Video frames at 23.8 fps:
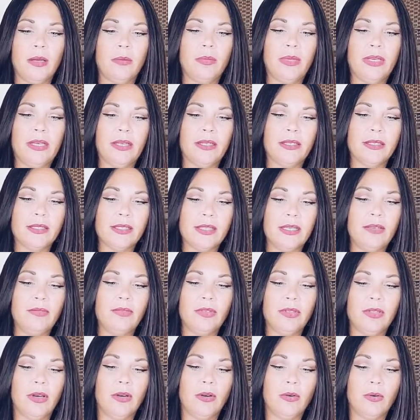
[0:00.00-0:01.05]
Because
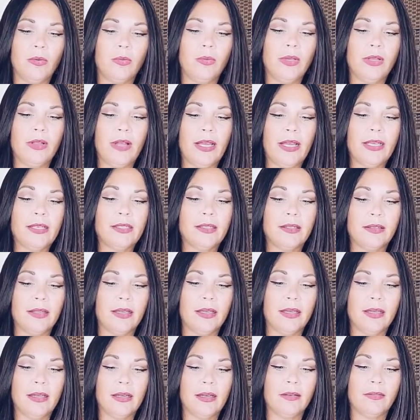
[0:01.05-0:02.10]
even though we like to
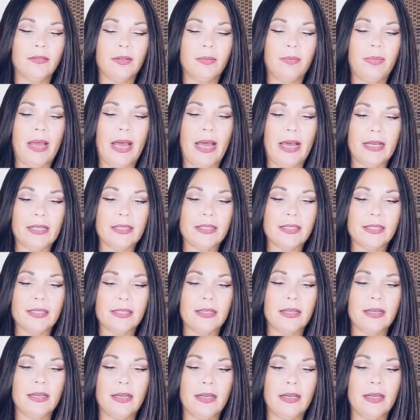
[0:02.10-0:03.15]
think of the
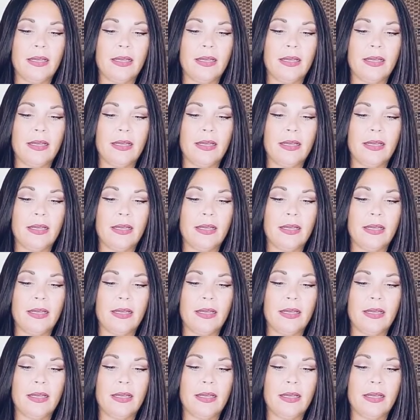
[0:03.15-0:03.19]
past